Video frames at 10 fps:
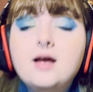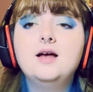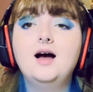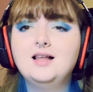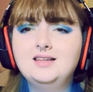
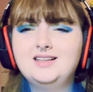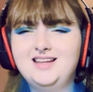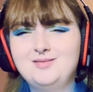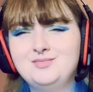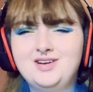I literally,
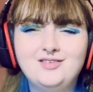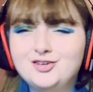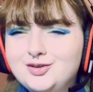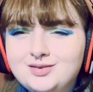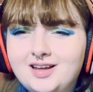I'm never
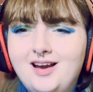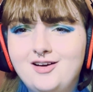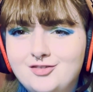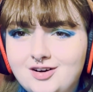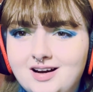doing that
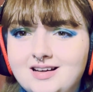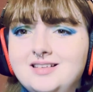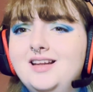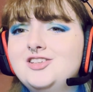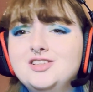ever again.
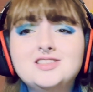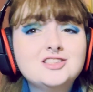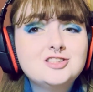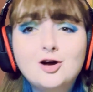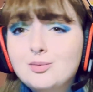That's just
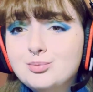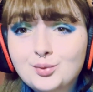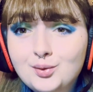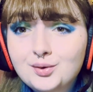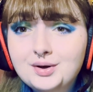so
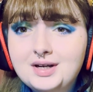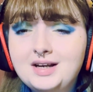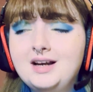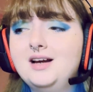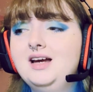
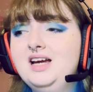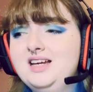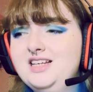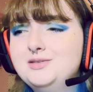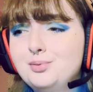boring.
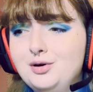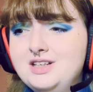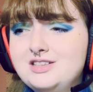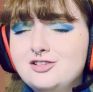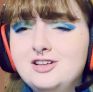His
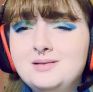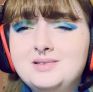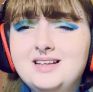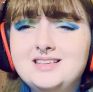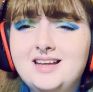pre-streams
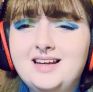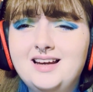is like,